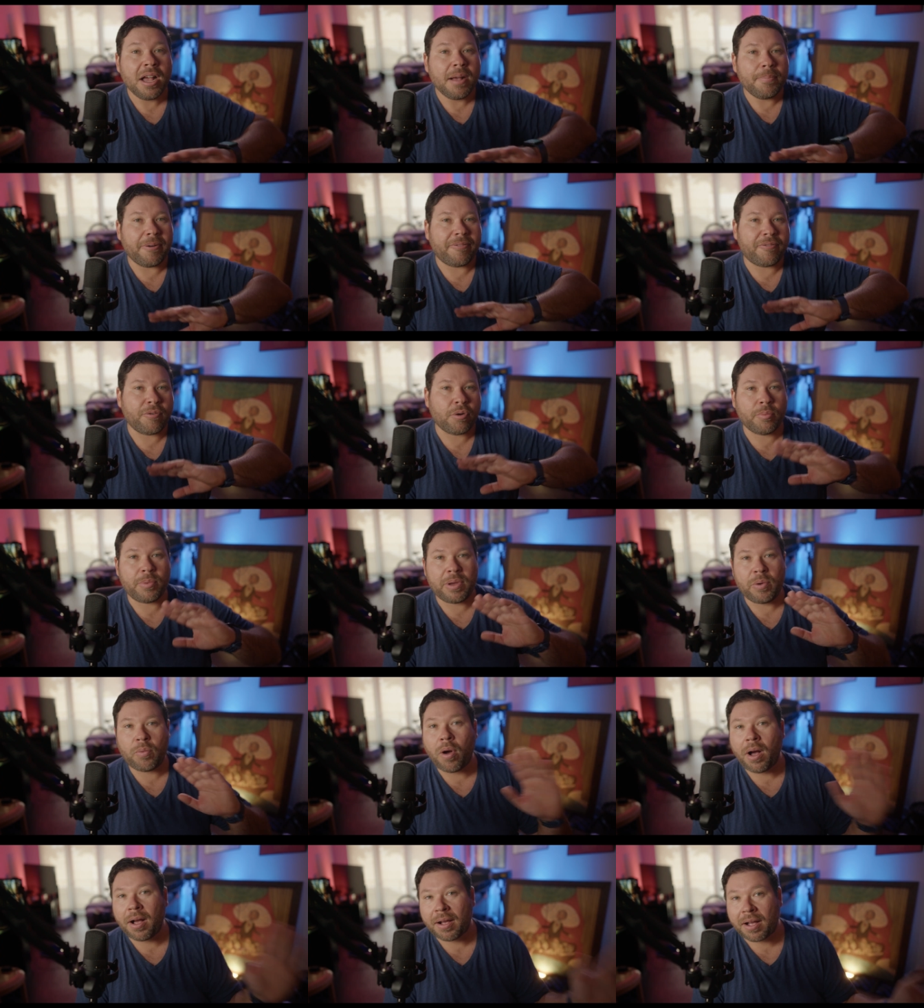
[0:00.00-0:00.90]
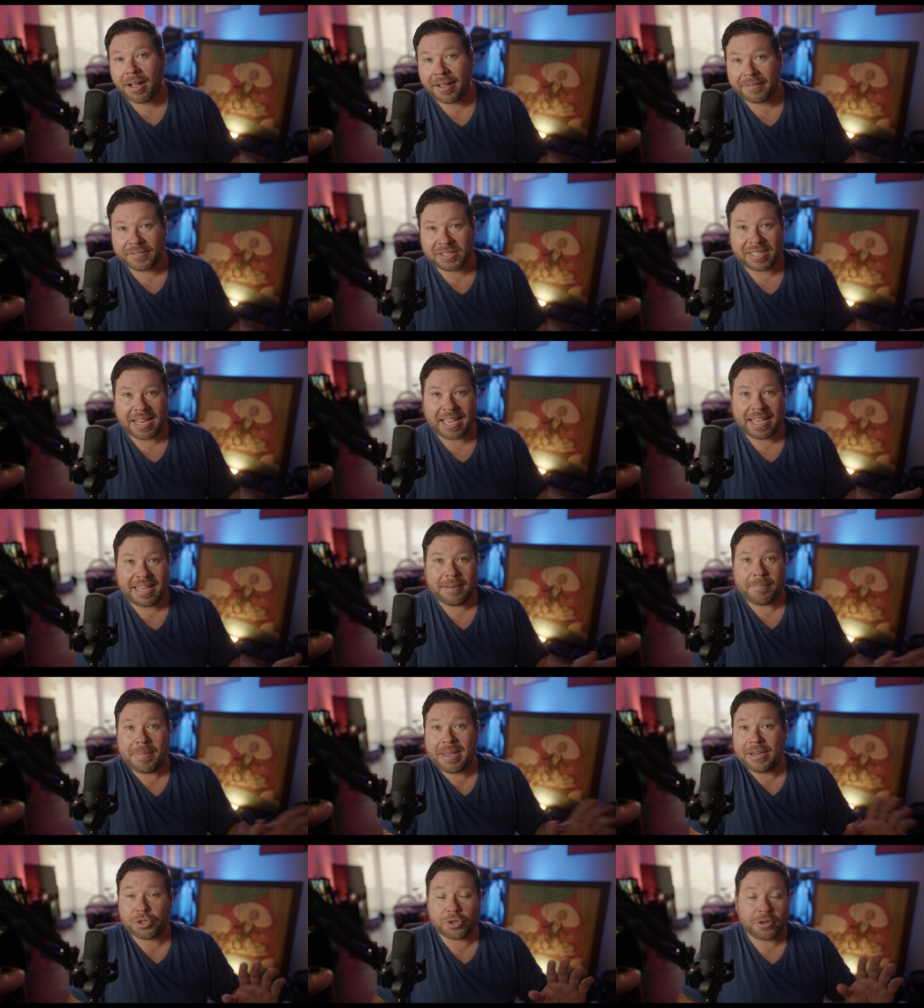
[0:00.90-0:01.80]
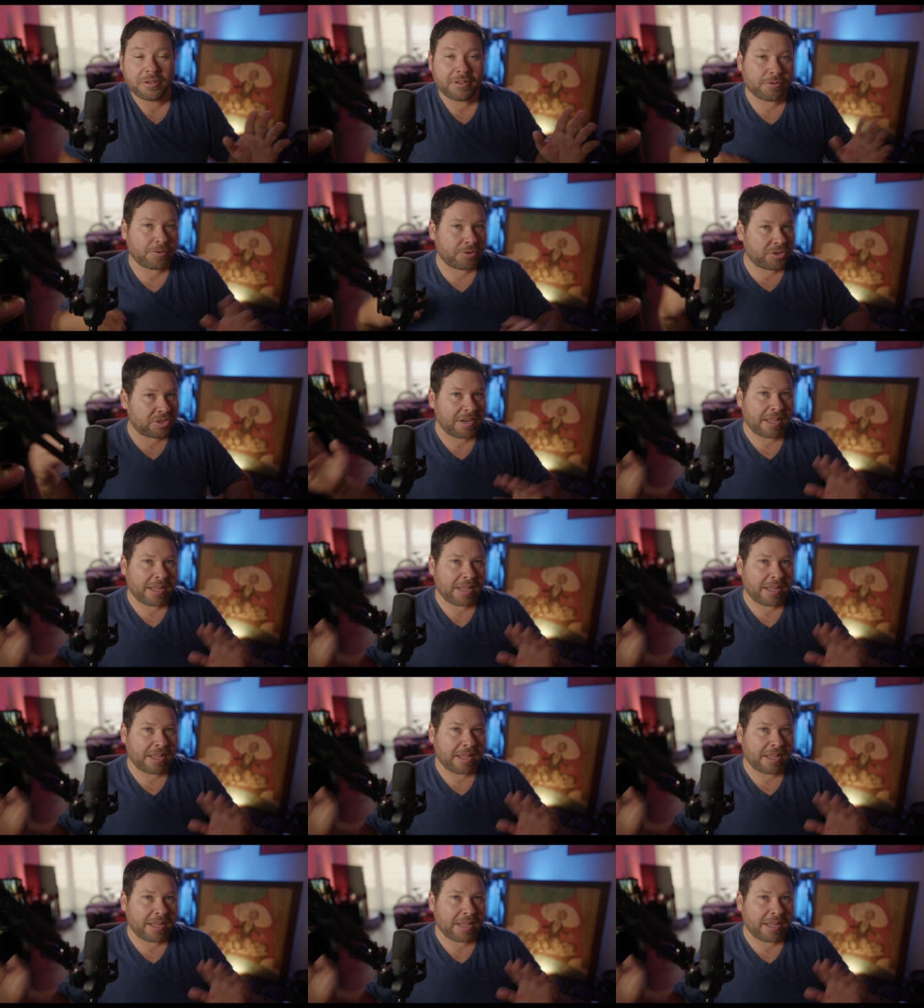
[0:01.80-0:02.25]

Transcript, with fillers: before we walk offset and make sure that there's